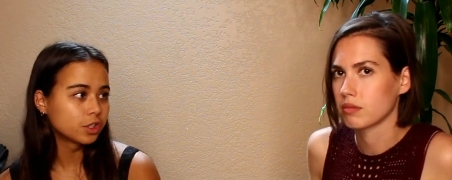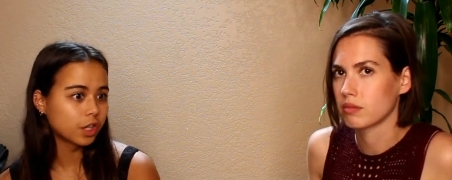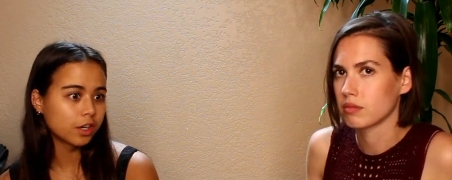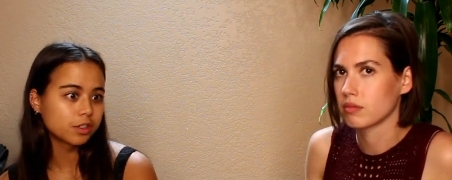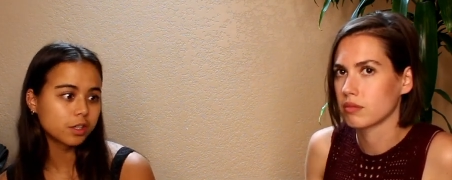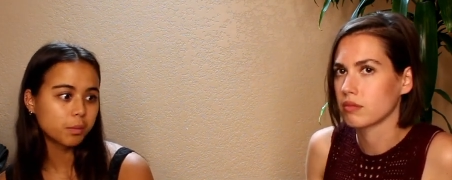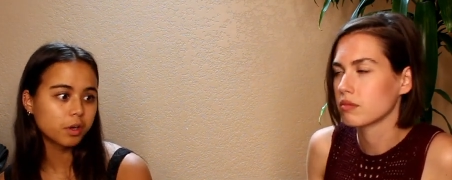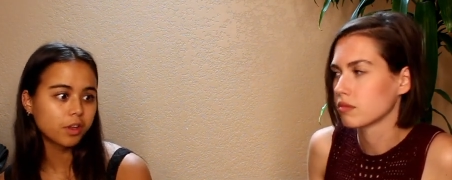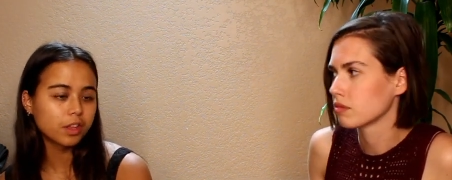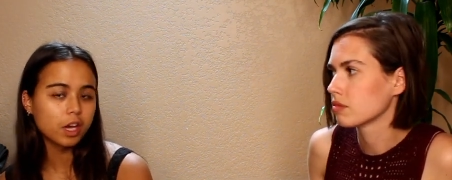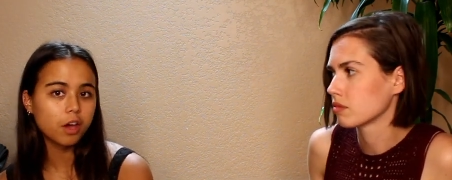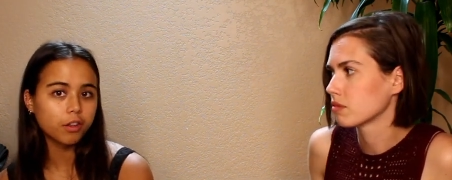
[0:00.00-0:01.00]
Speaker 1: judge someone
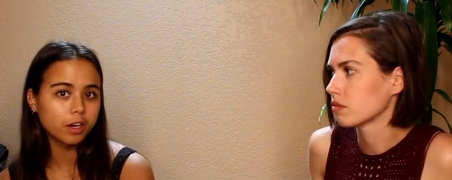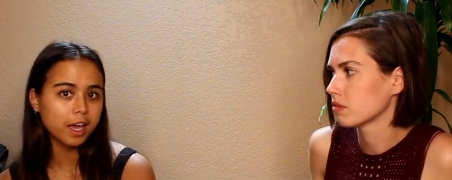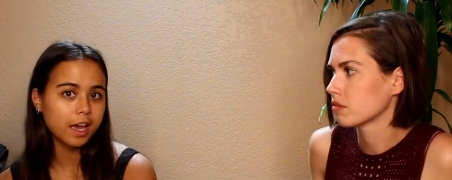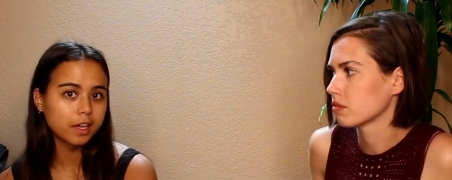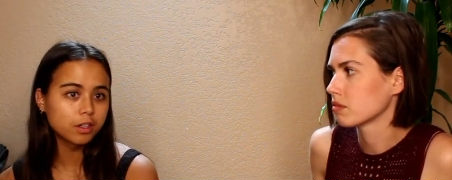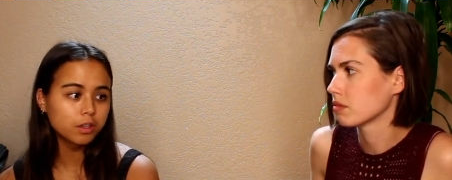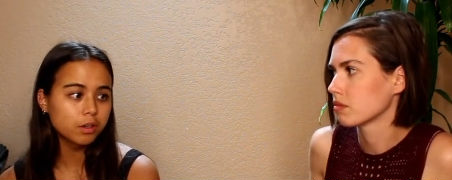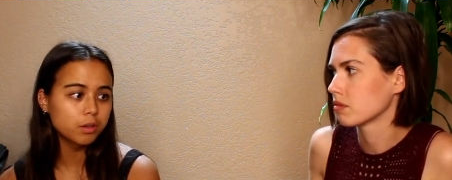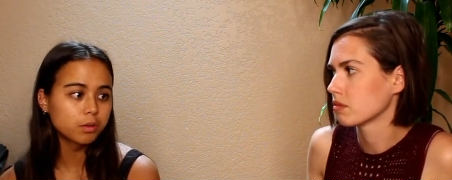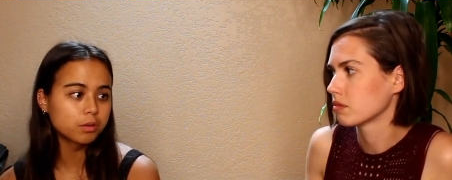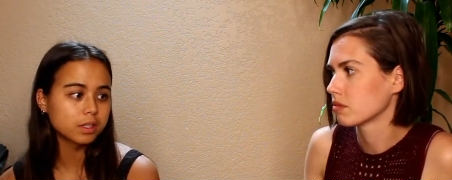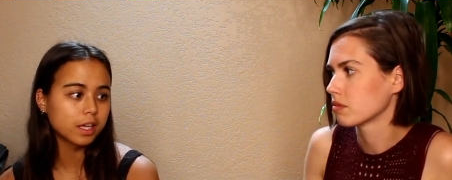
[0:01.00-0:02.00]
on the other end
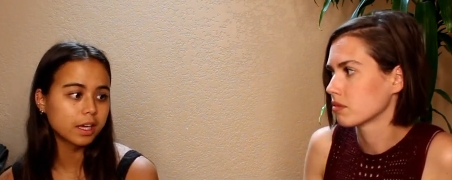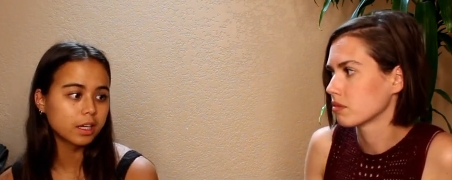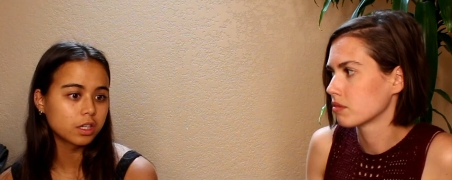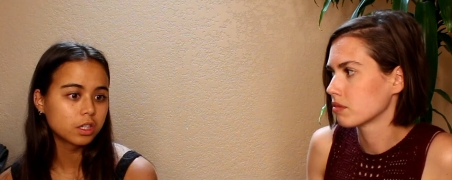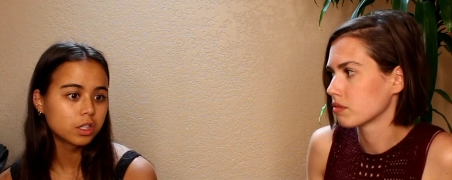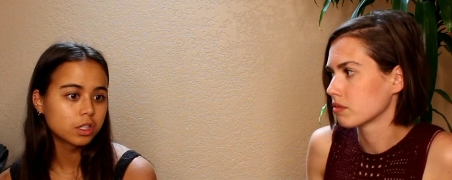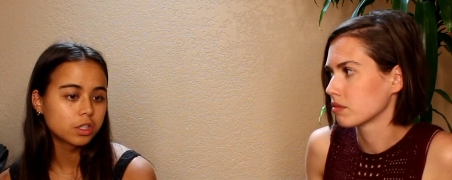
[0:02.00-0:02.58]
who's like